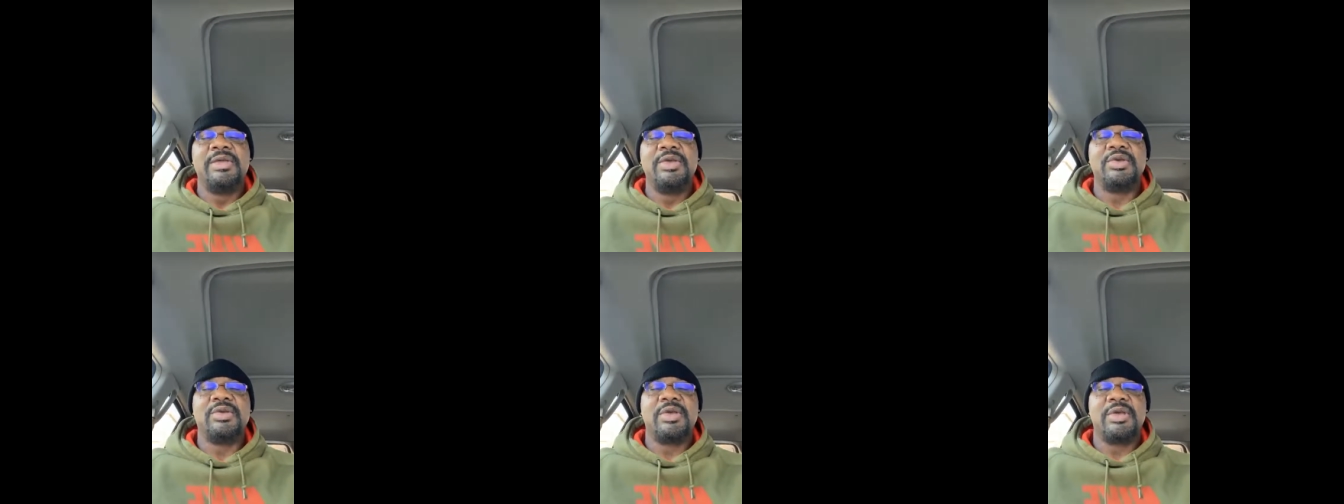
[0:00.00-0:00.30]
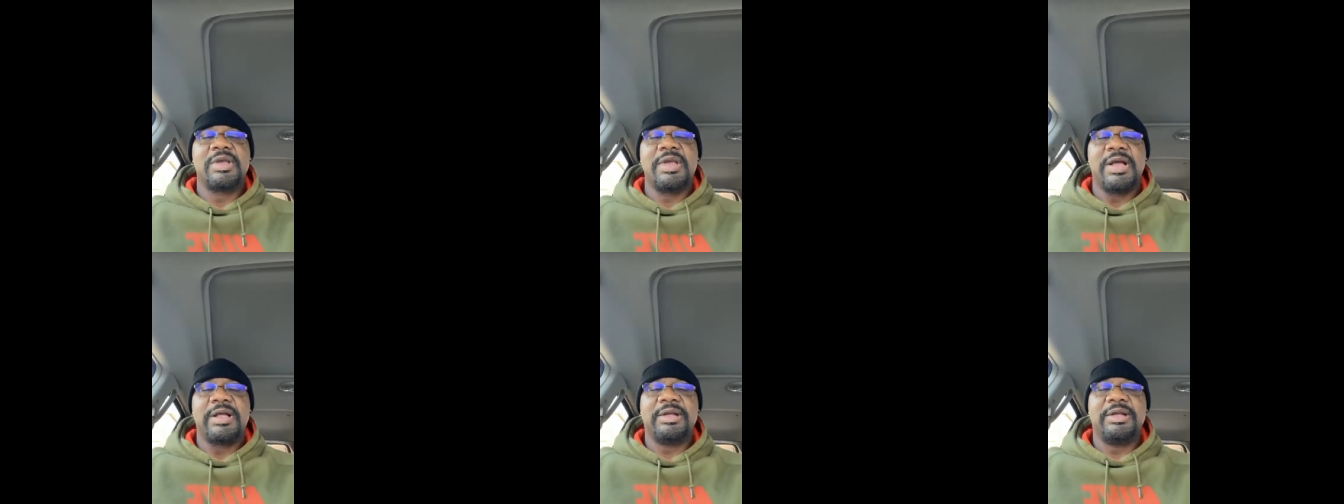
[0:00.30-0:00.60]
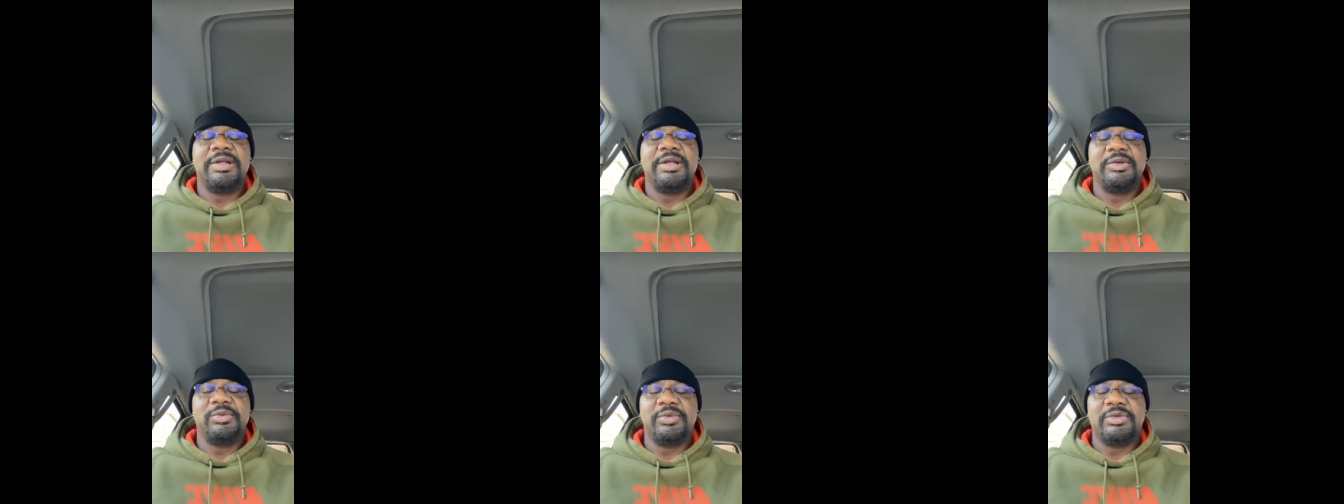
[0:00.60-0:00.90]
You can
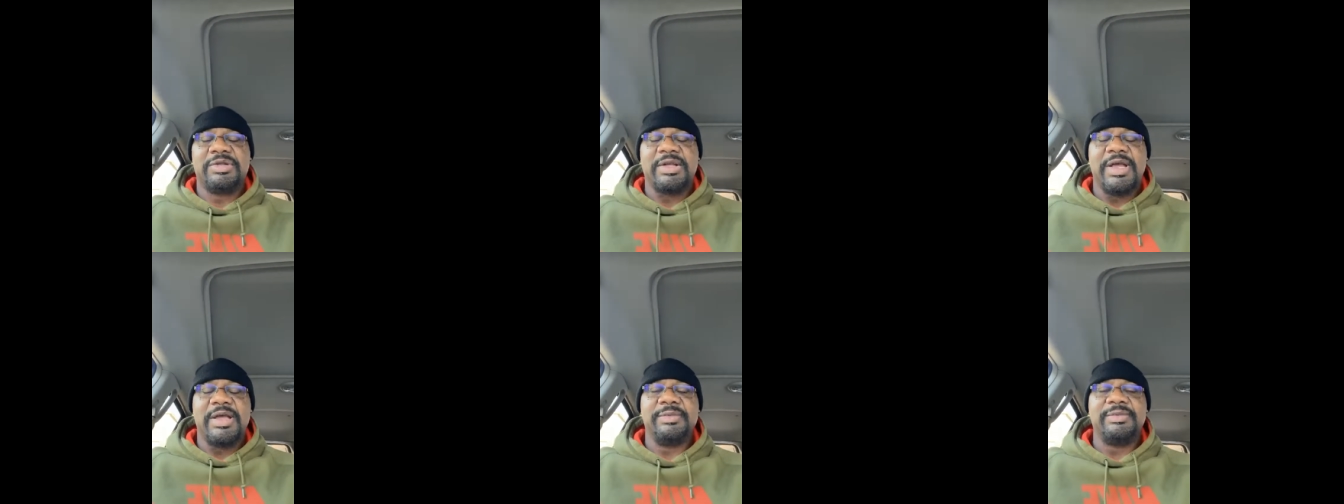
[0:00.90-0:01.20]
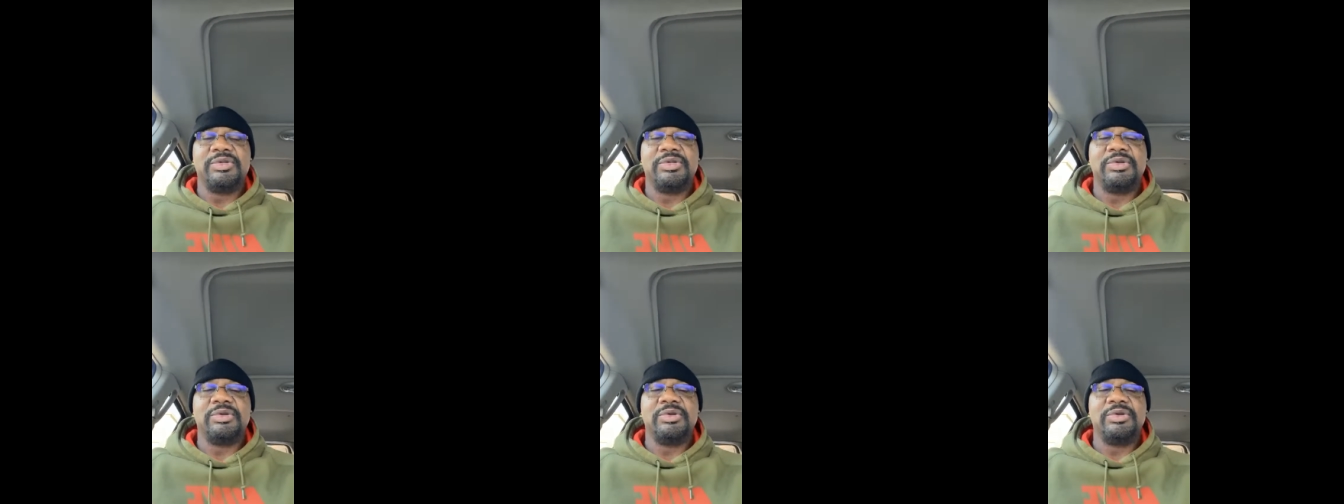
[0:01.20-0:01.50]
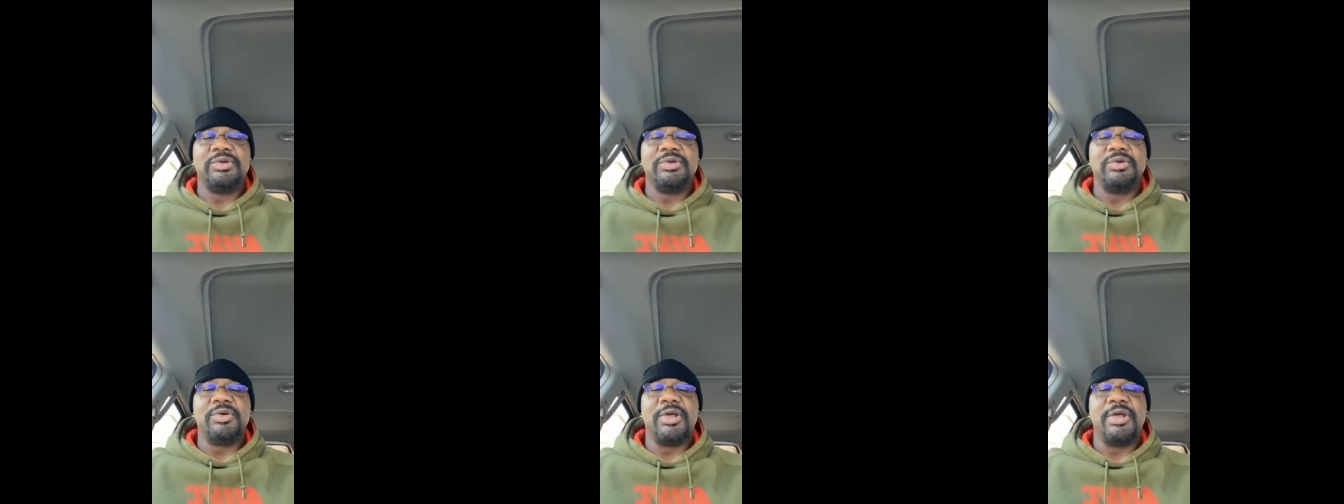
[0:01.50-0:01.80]
calculate what time
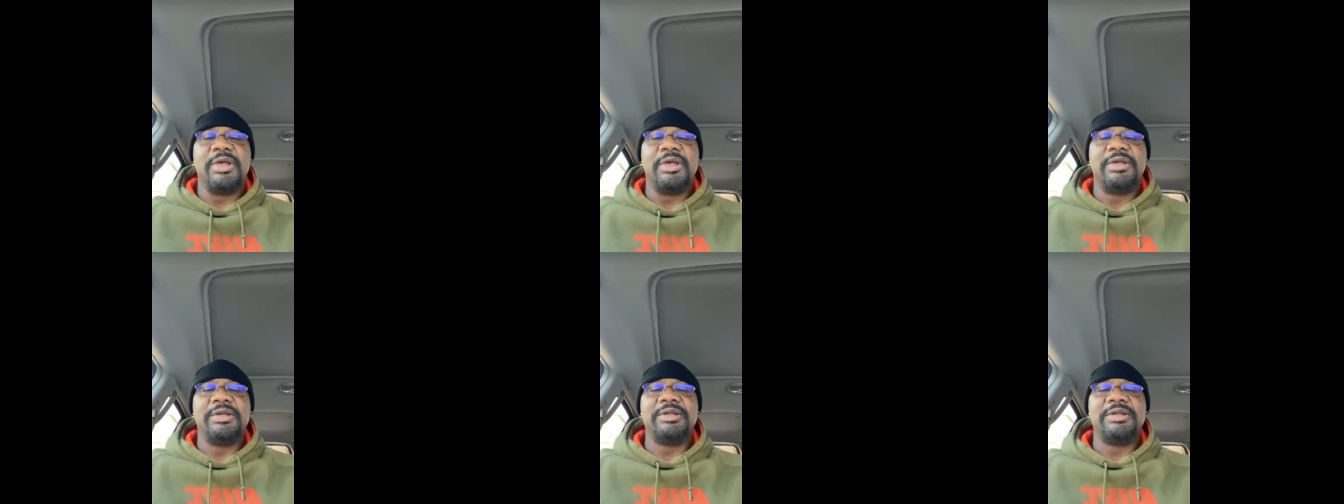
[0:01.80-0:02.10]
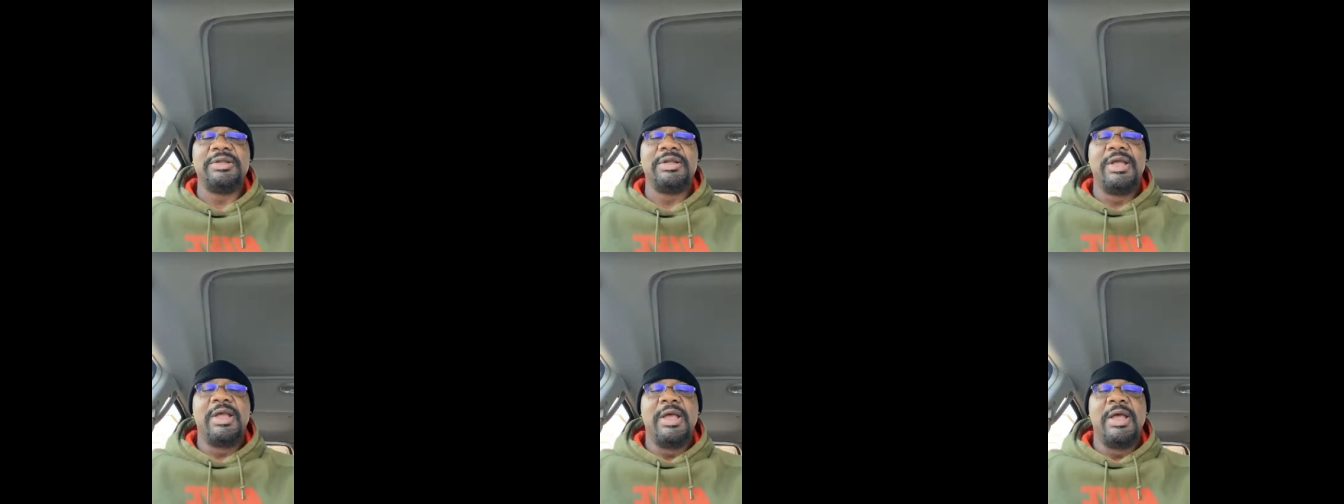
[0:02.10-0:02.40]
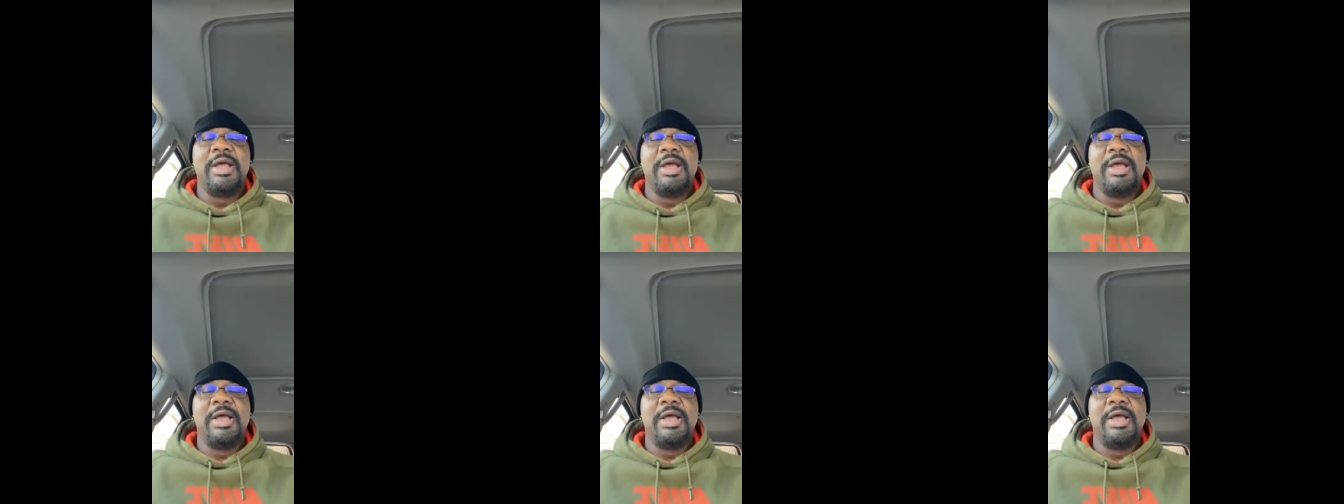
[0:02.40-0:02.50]
zone you're in.